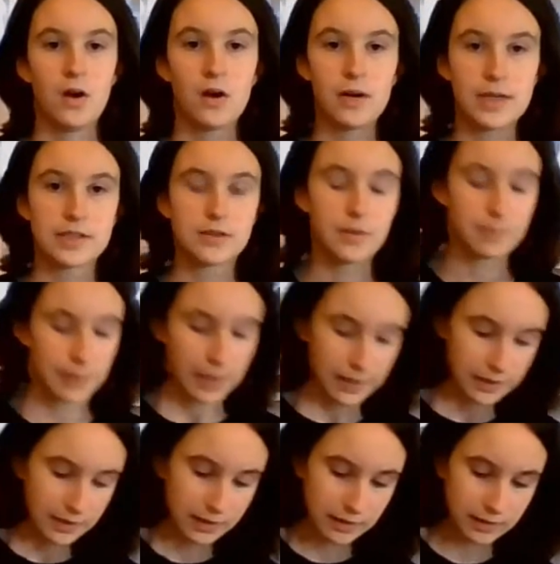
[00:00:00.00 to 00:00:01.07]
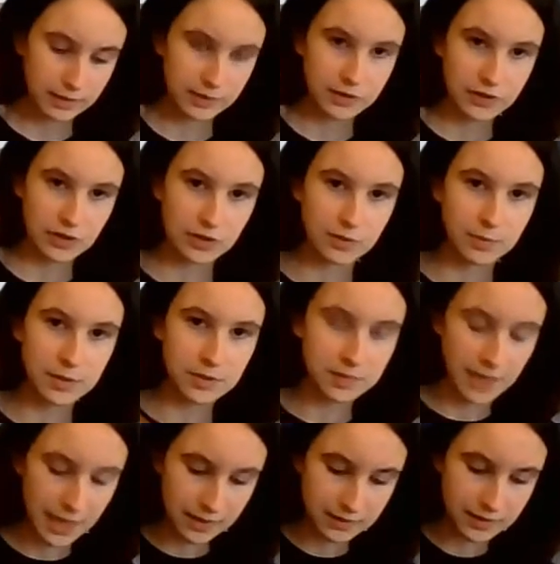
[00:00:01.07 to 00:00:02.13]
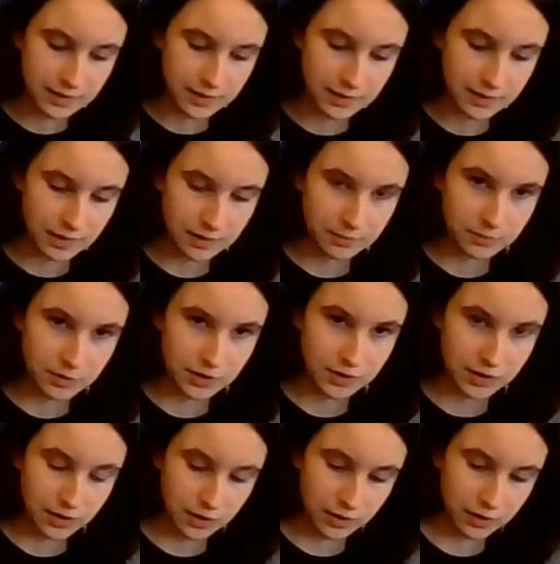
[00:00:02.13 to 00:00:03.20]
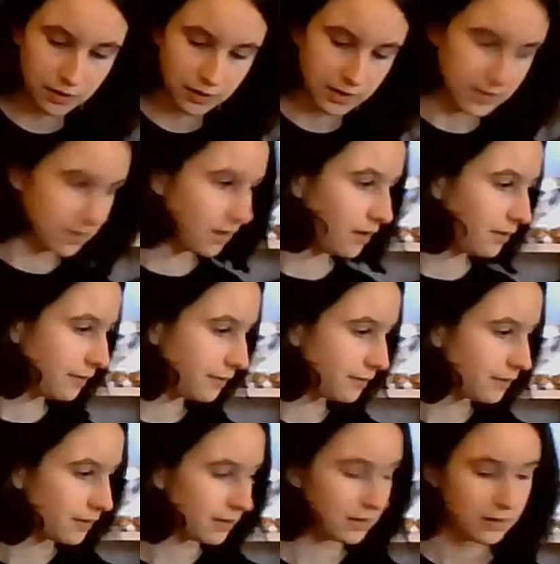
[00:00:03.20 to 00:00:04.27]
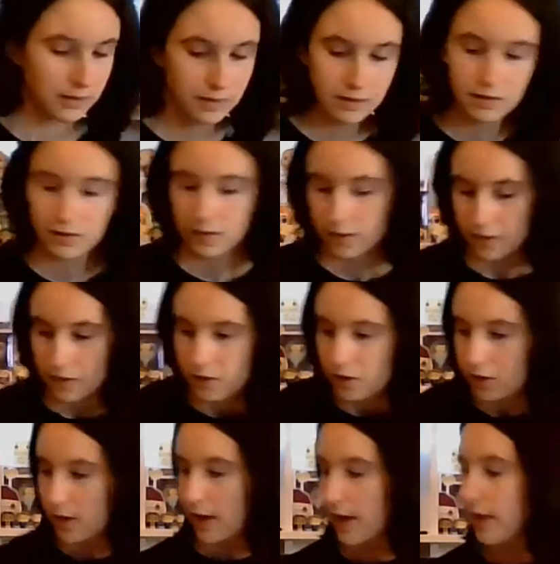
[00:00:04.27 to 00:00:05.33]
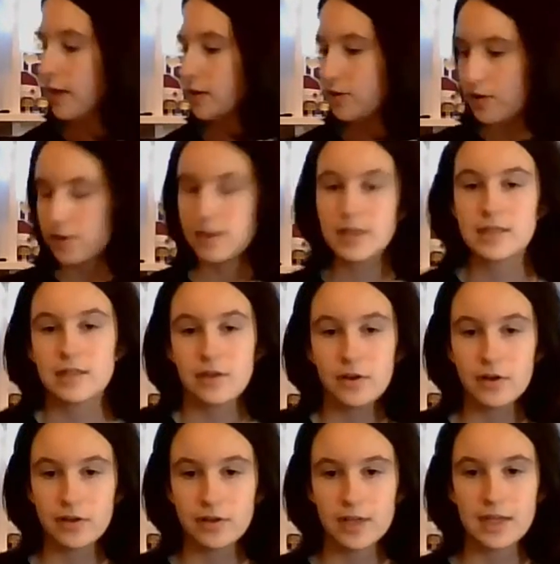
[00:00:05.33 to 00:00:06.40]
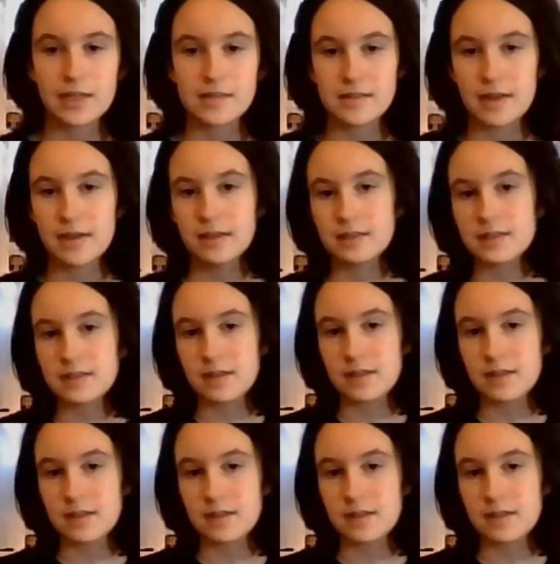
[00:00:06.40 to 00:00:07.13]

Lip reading: Alright, so I'm back. Just got some little nail scissors, and I'm just going to cut this off. Alright, so the next thing you're going to need is this.